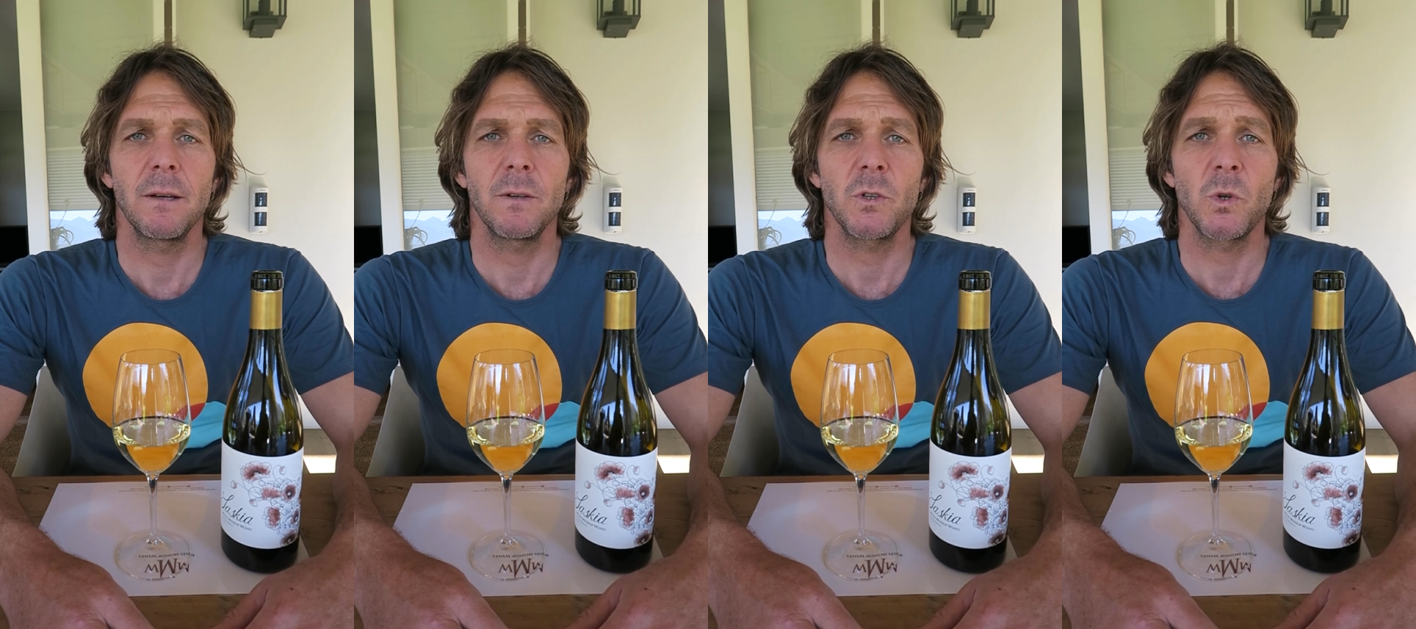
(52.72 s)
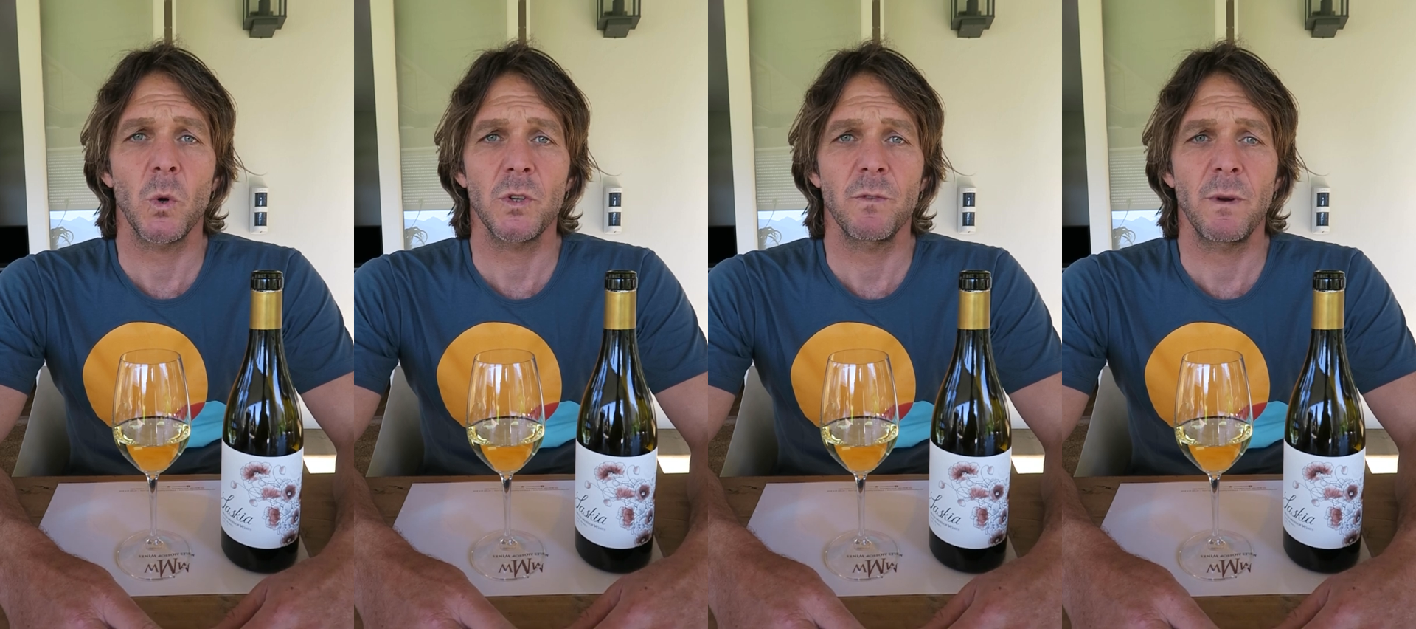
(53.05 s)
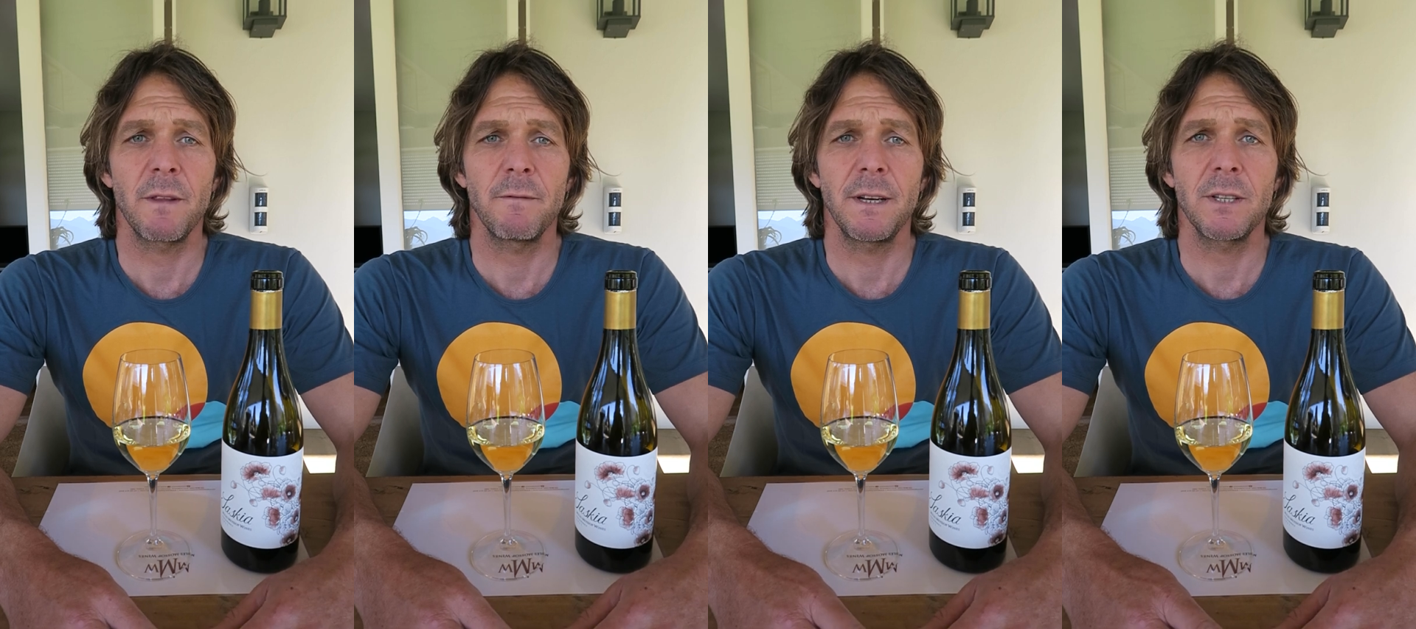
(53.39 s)
source of where
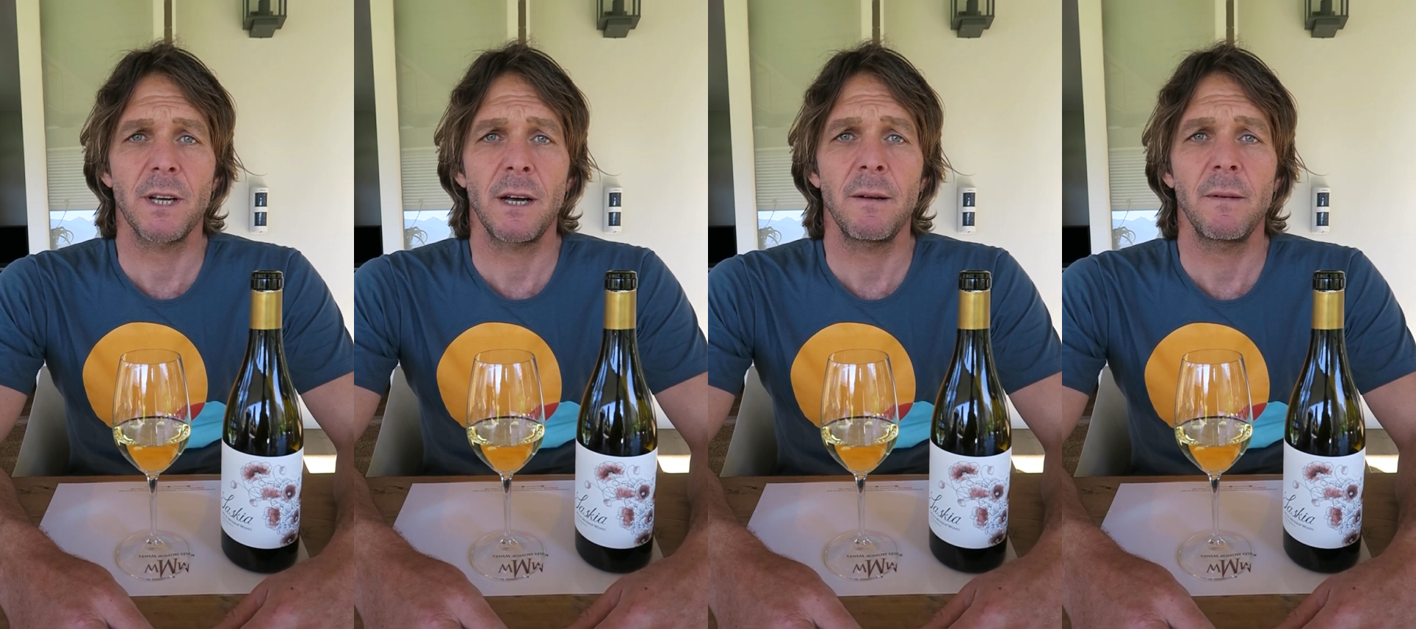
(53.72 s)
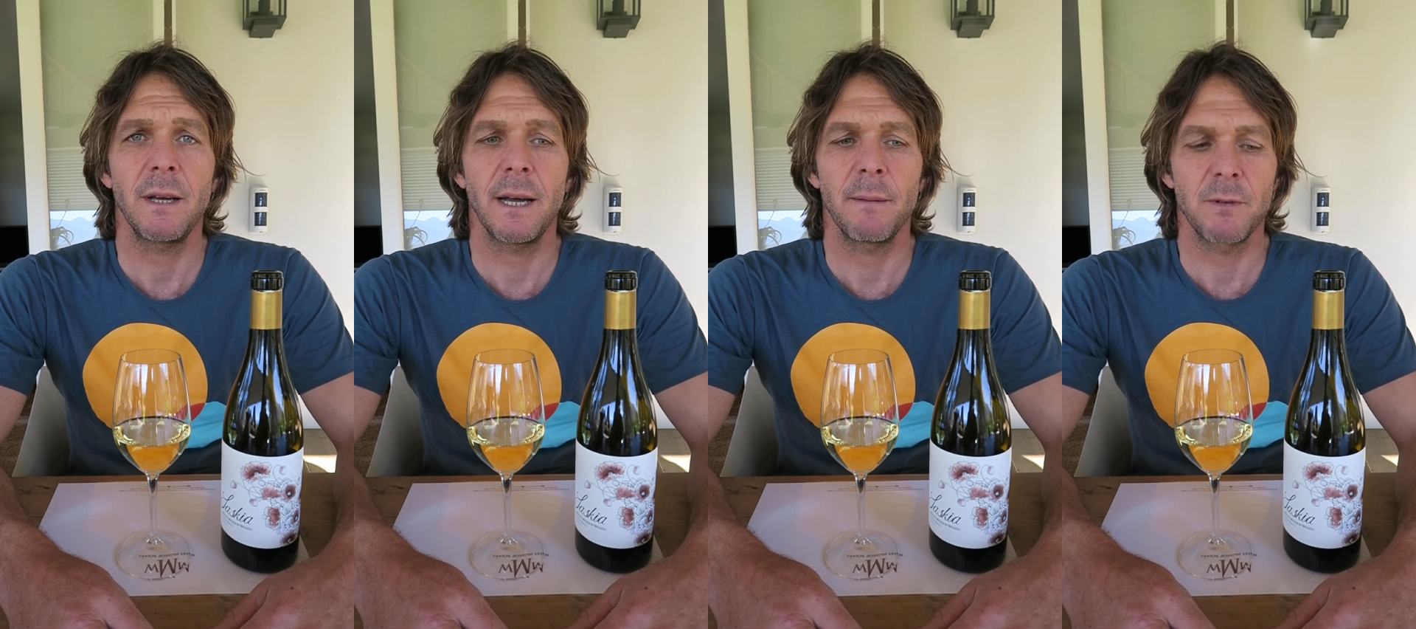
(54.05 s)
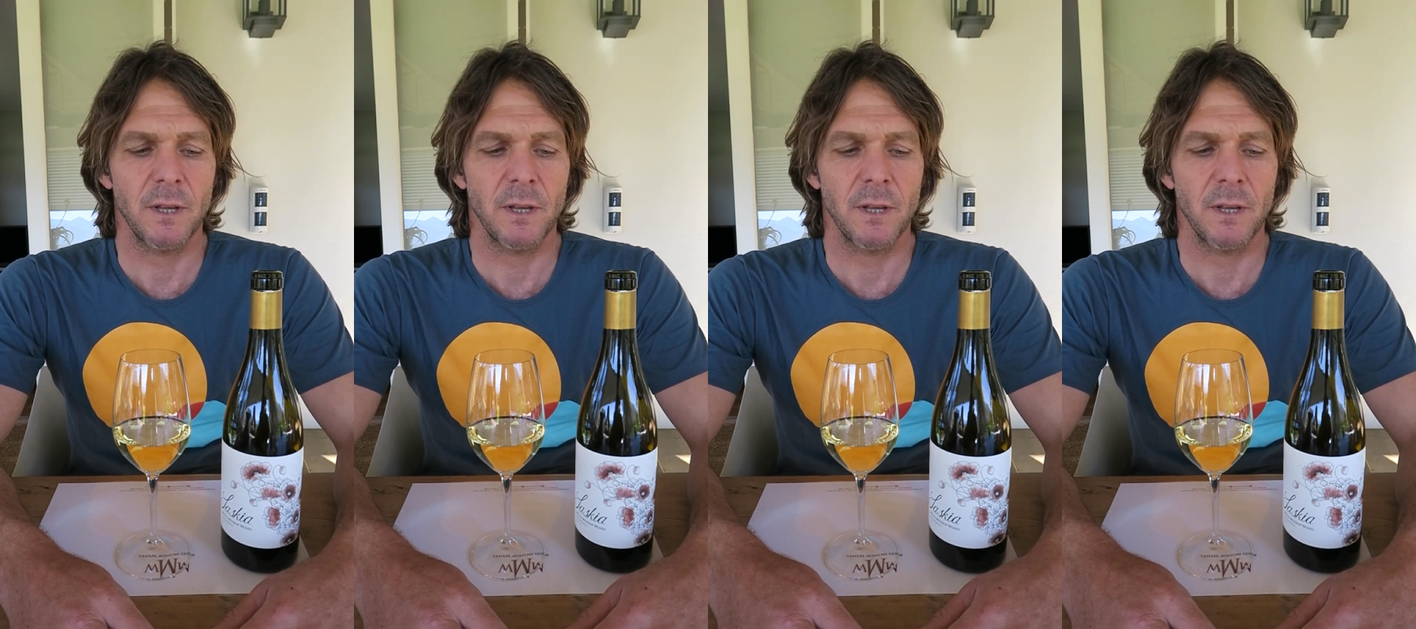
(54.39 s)
the vineyards are.